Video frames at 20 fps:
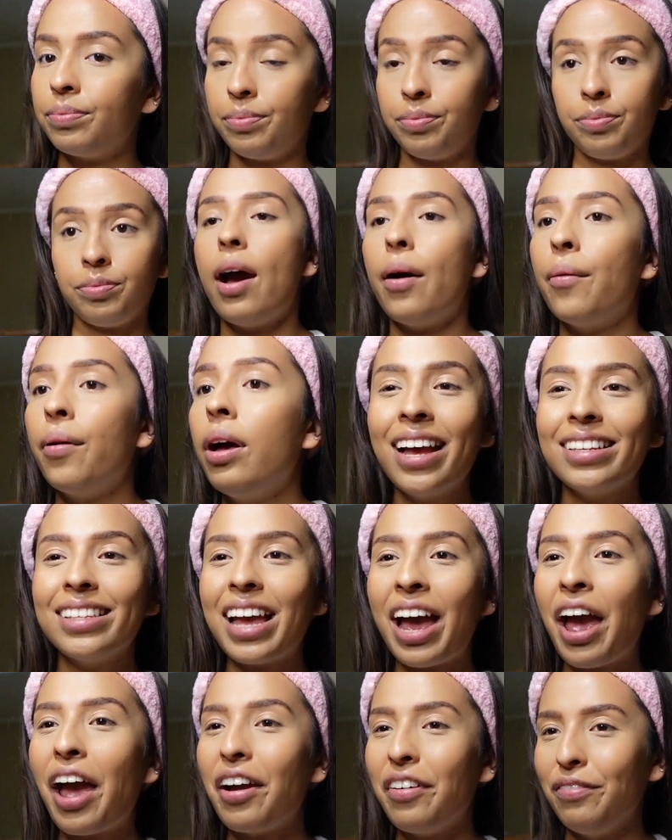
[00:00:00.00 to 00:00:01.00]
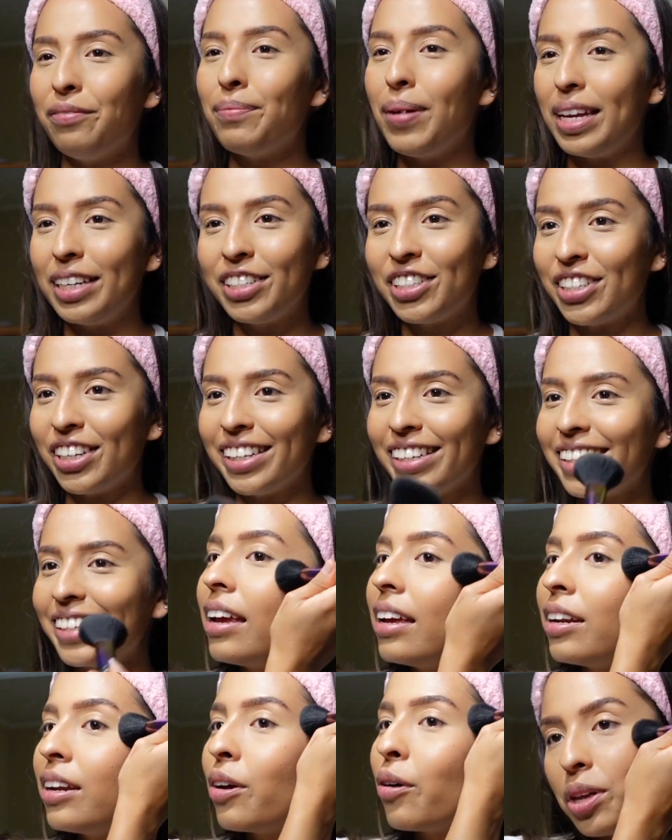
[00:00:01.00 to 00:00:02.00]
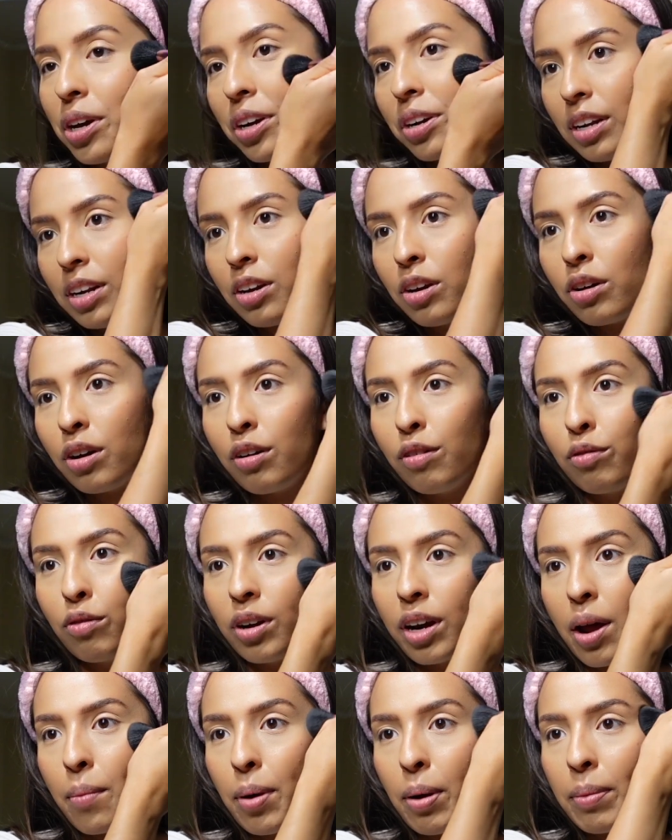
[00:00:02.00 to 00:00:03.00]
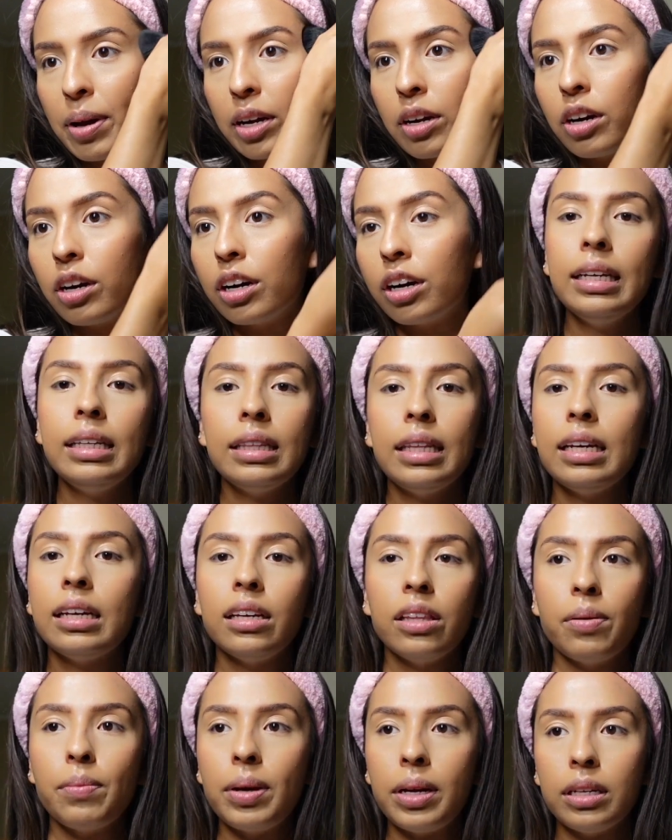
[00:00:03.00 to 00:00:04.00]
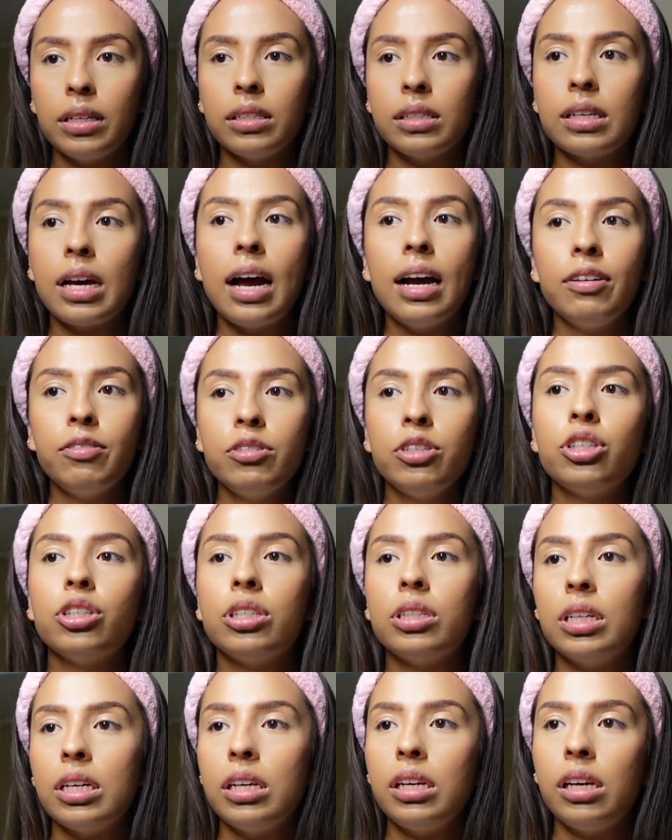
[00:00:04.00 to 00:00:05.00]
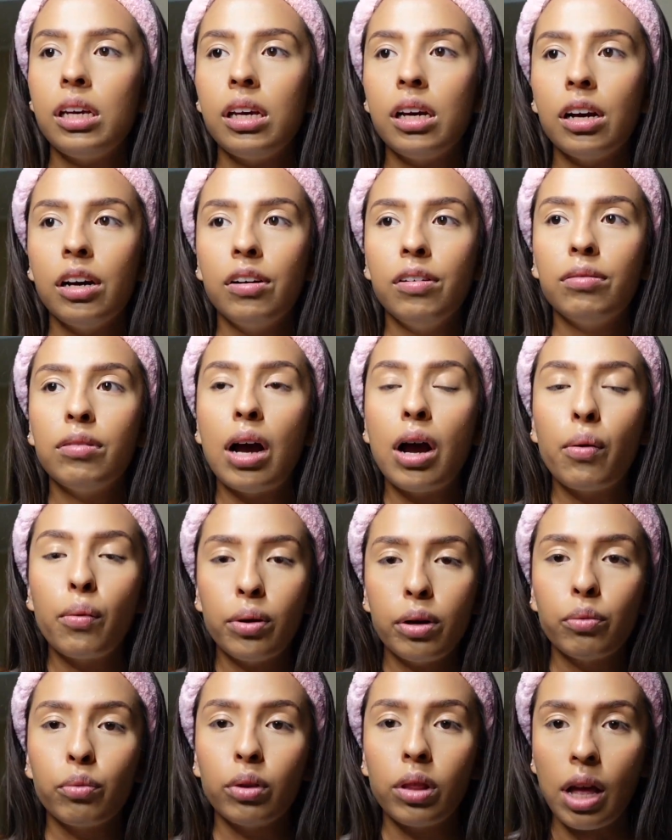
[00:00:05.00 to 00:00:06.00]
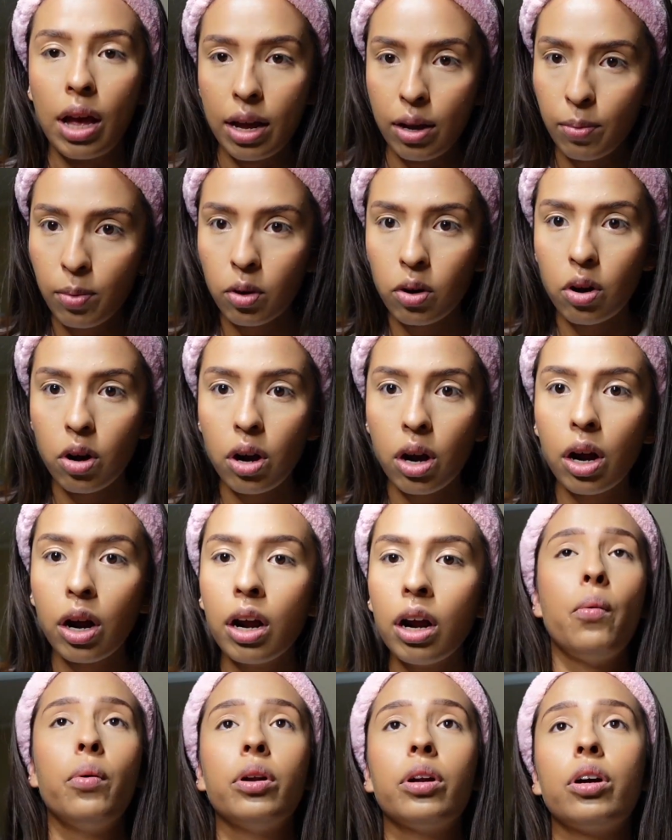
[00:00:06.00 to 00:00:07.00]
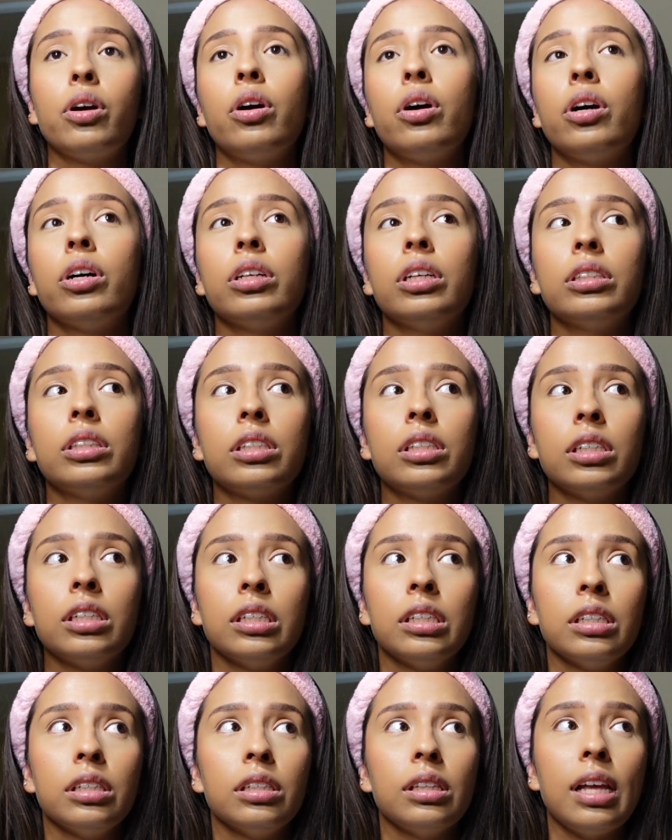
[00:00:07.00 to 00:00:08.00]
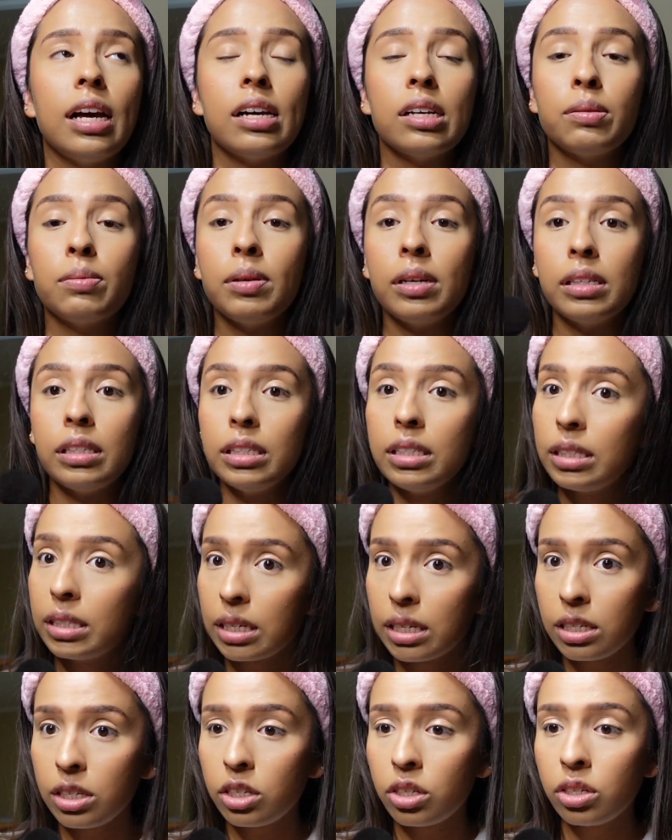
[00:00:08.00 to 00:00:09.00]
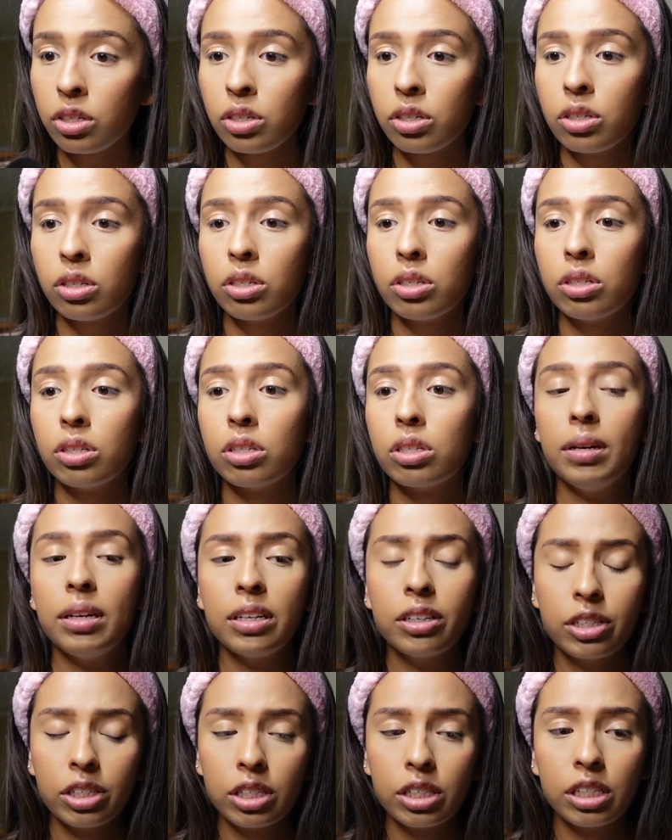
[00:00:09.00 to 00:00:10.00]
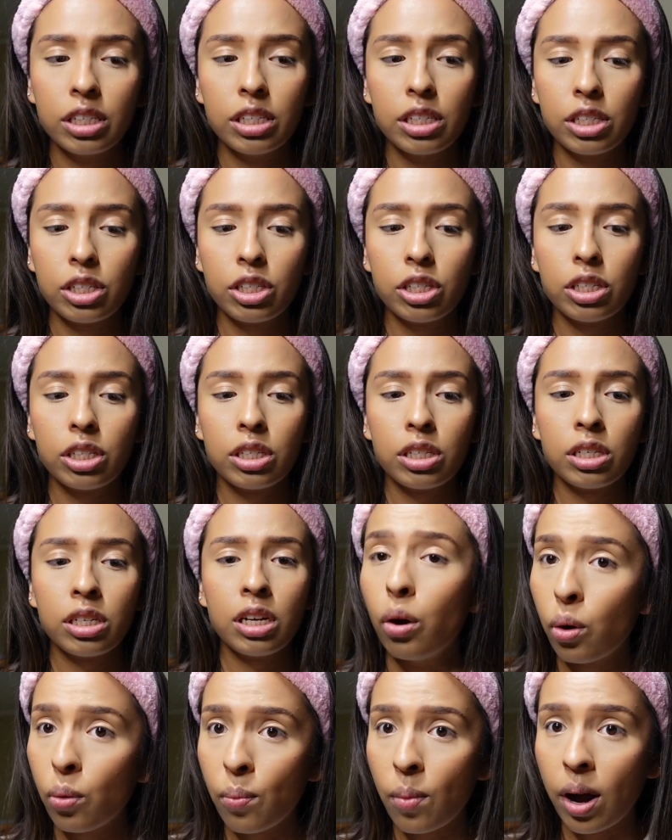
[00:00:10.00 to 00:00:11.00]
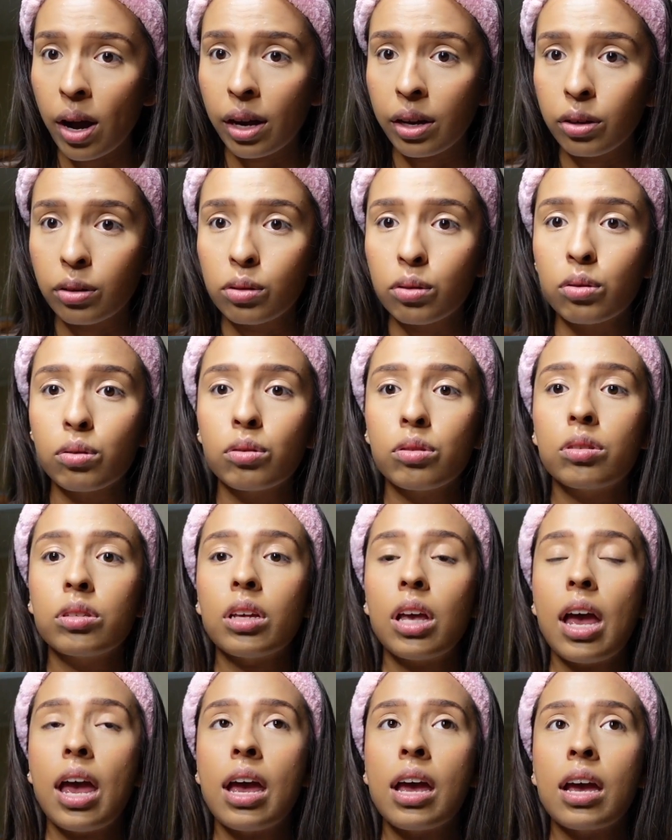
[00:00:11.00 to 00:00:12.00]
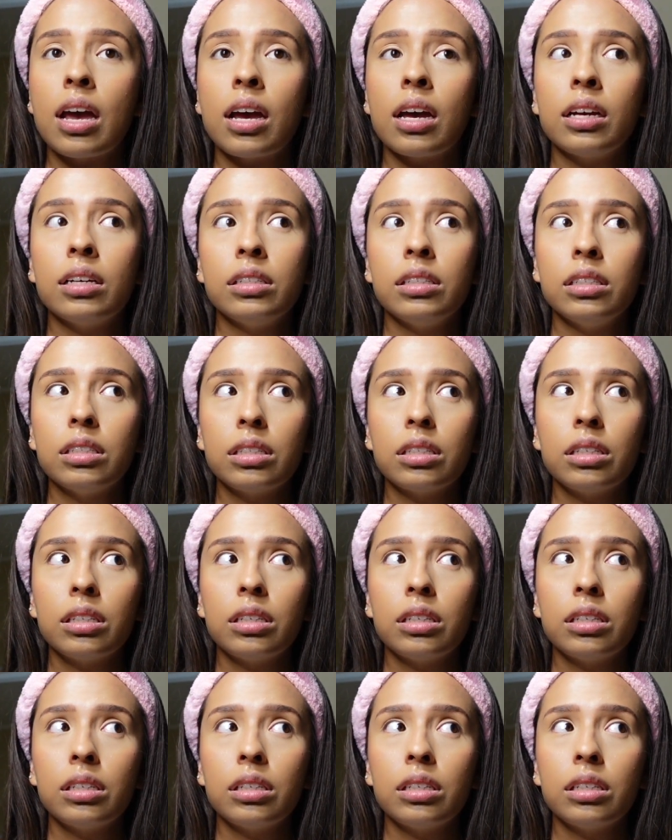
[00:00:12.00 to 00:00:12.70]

Now, as I have mentioned in the video of when I bought my car, I didn't think of the maintenance. I was just thinking of, I want a reliable car. I want a car that's gonna last me at least 10 years, in good condition, low miles, and